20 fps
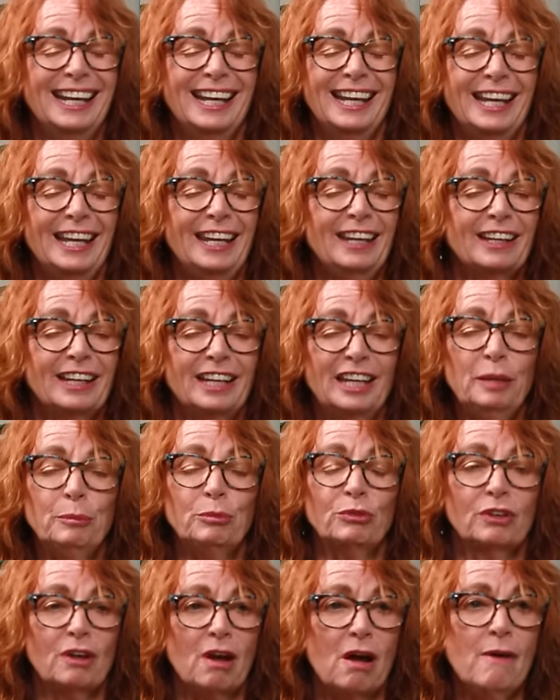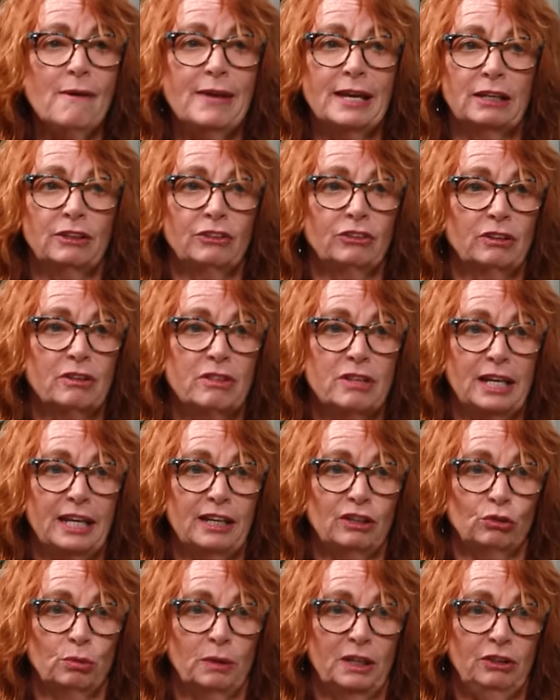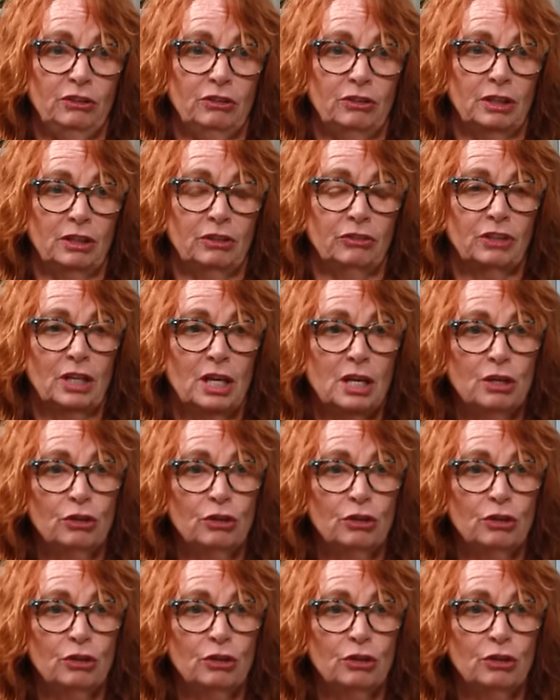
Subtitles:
it keeps going until the late 20s.